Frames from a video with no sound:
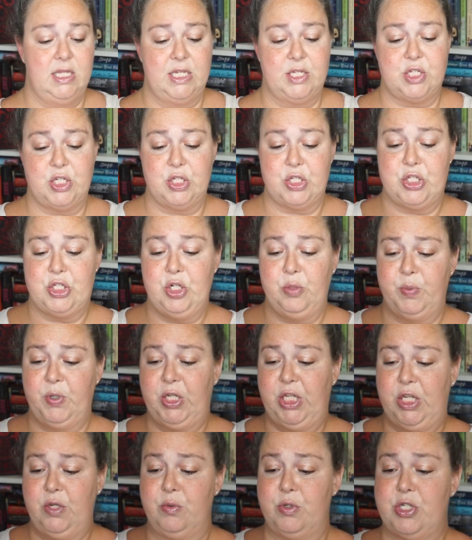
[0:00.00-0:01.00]
This super
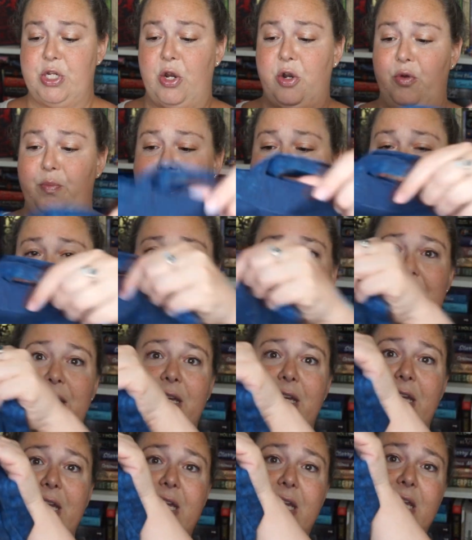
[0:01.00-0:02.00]
cute tote bag
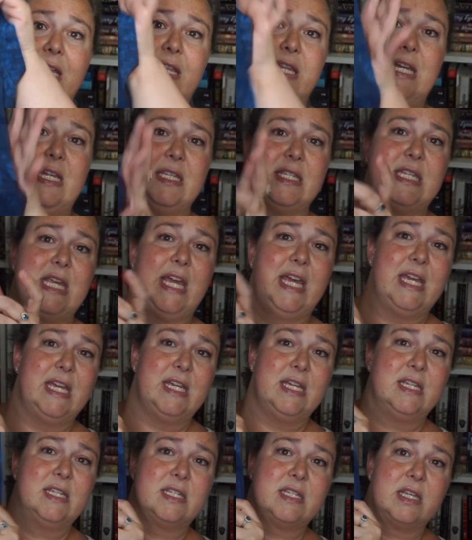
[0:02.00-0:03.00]
that
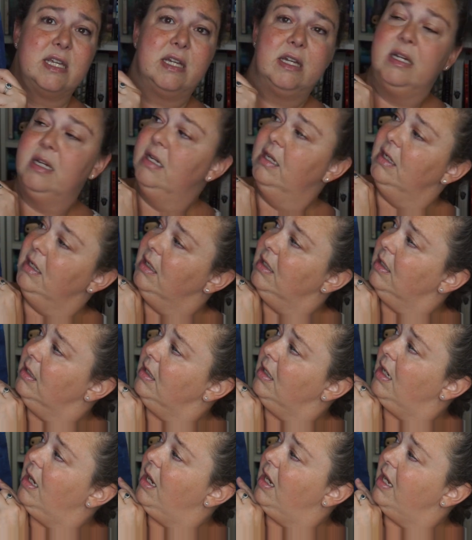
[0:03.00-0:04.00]
says
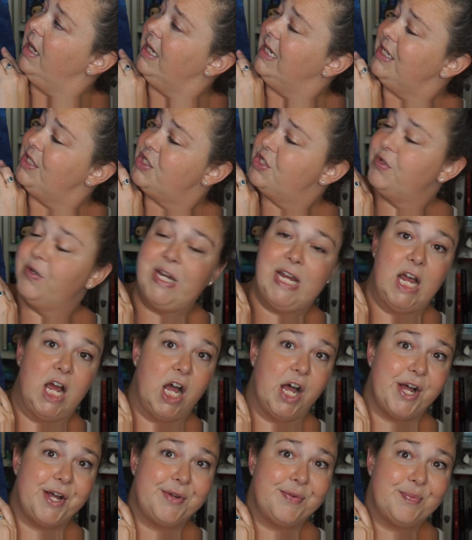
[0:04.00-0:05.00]
History,
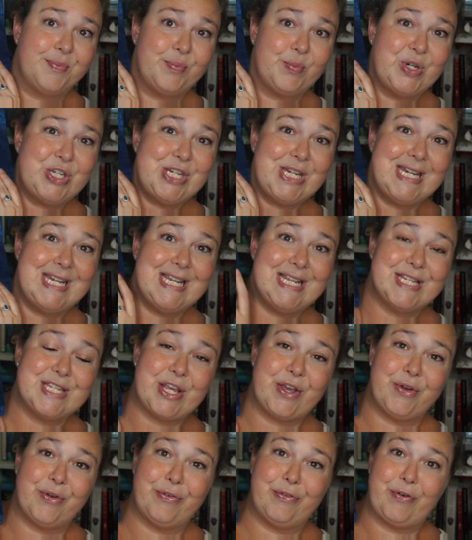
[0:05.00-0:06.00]
Huh? Which
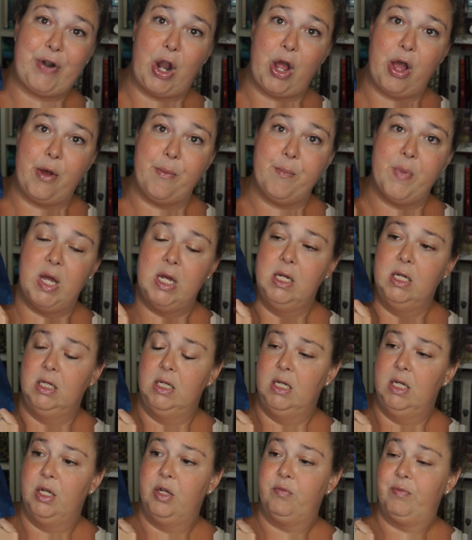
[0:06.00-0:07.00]
is from
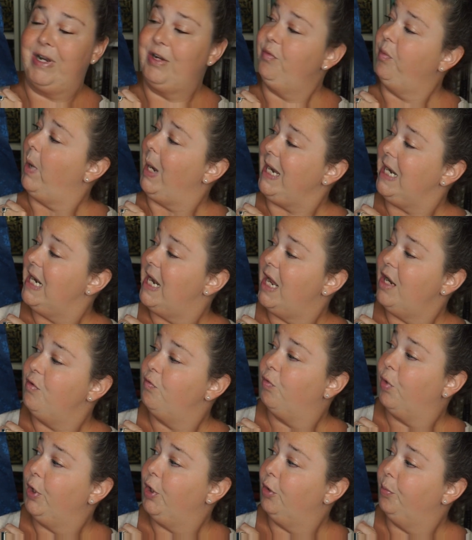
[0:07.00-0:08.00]
Red, White,
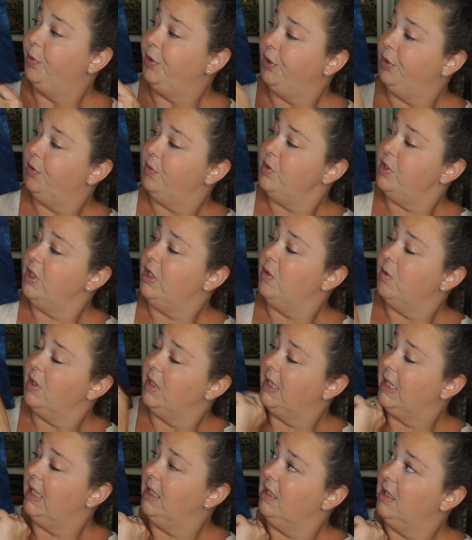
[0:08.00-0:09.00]
and Royal Blue, New
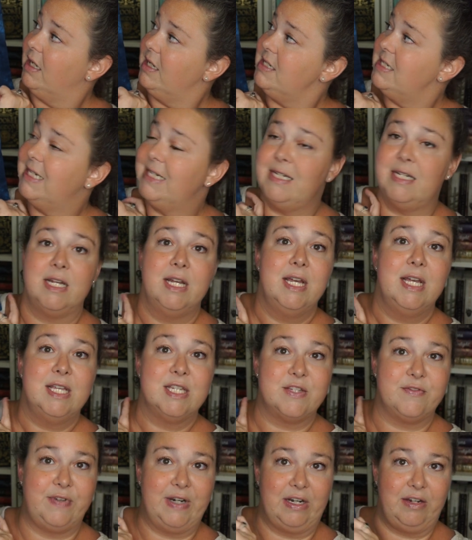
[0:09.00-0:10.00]
York and London.
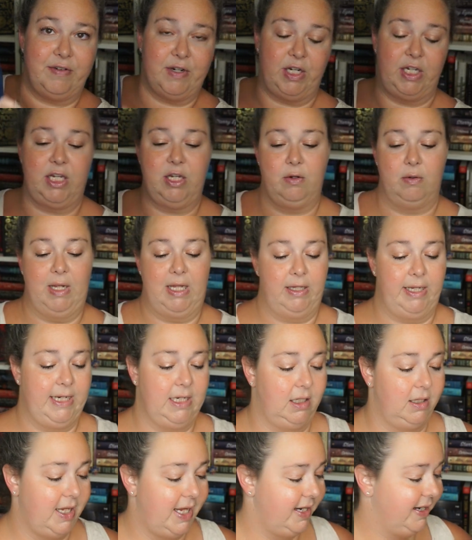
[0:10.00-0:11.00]
It's very, very cute. I like
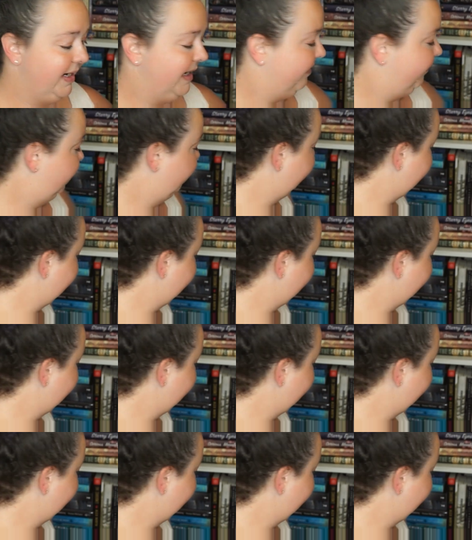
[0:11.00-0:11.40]
it a lot. I have it